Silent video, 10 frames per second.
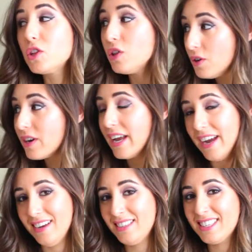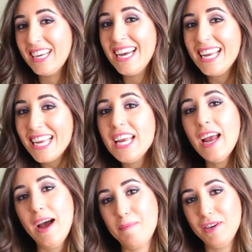Lucas he
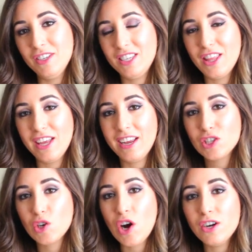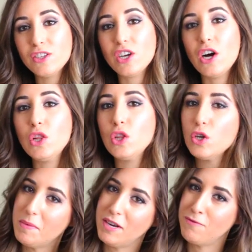happens to think it's called
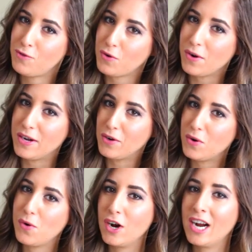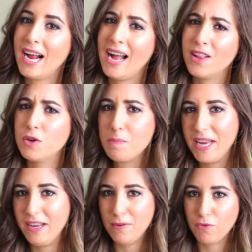aluminum foil or
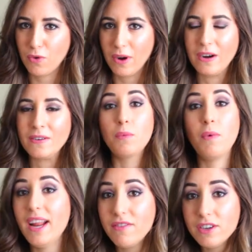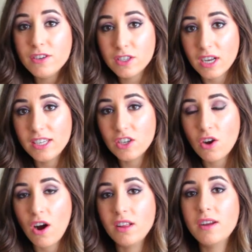aluminium foil. Whatever you decide to
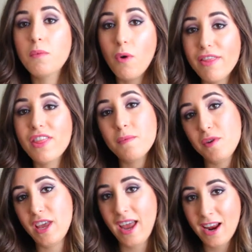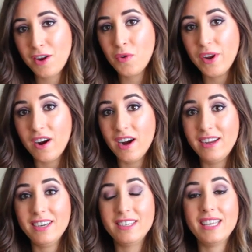call it, one thing we can agree
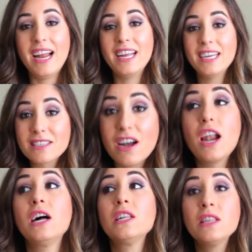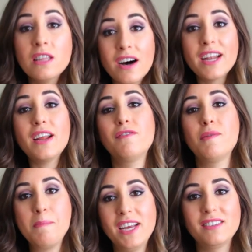on is that it's got a lot of
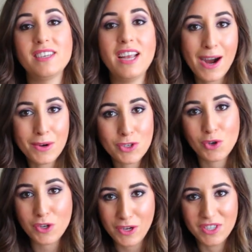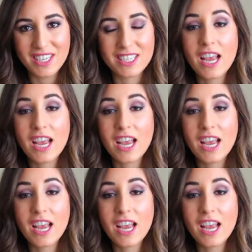amazing household uses.